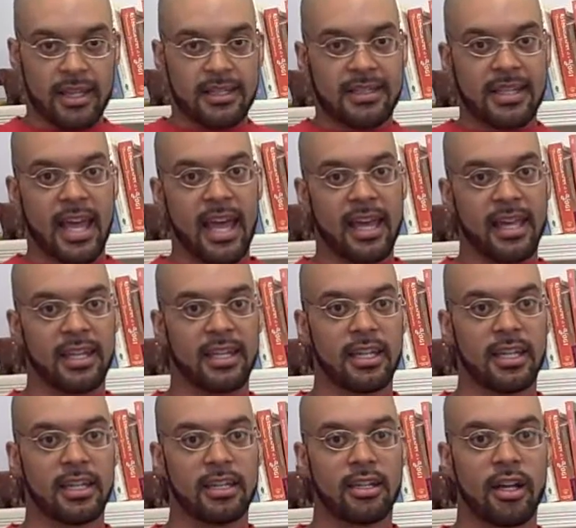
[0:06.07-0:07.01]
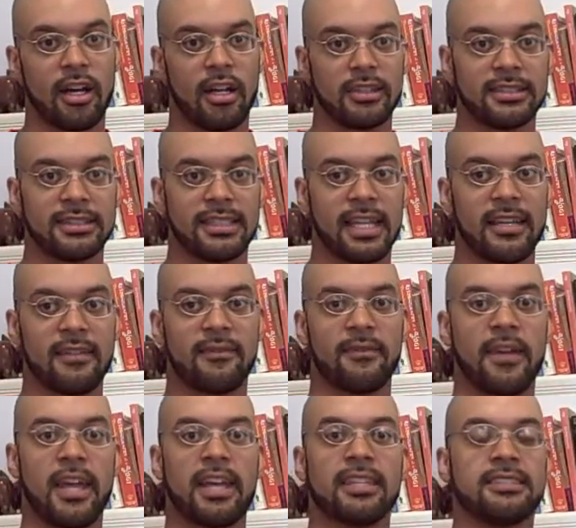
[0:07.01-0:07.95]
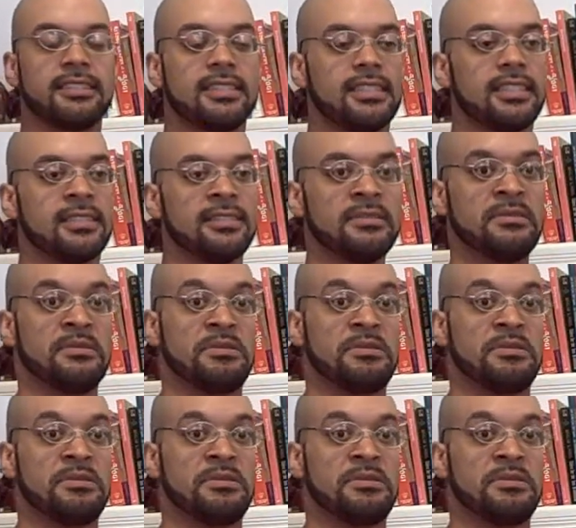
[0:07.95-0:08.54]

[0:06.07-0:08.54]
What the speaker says: on the side called Dead Fantasy.